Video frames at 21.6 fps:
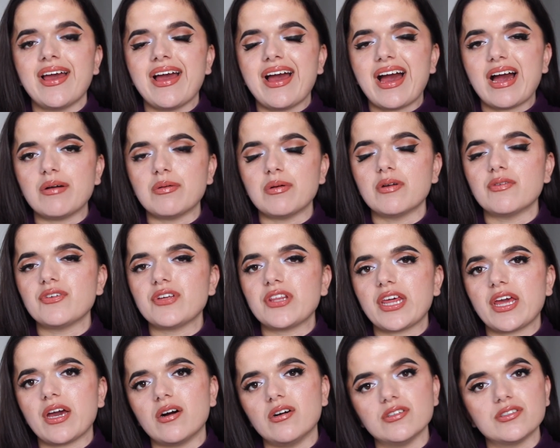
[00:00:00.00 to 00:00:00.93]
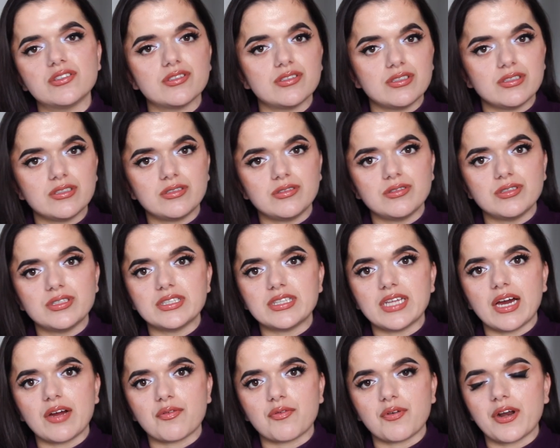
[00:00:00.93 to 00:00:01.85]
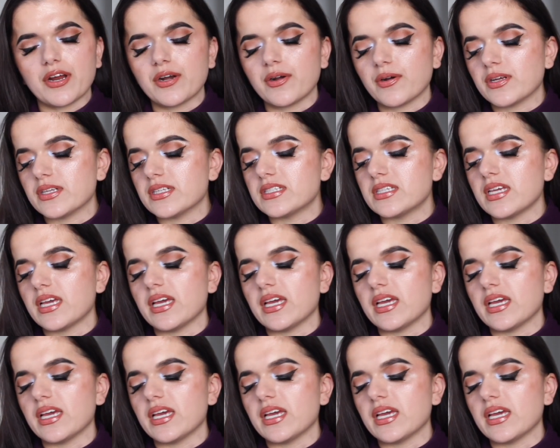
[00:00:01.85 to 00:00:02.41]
However, they also included that fragrance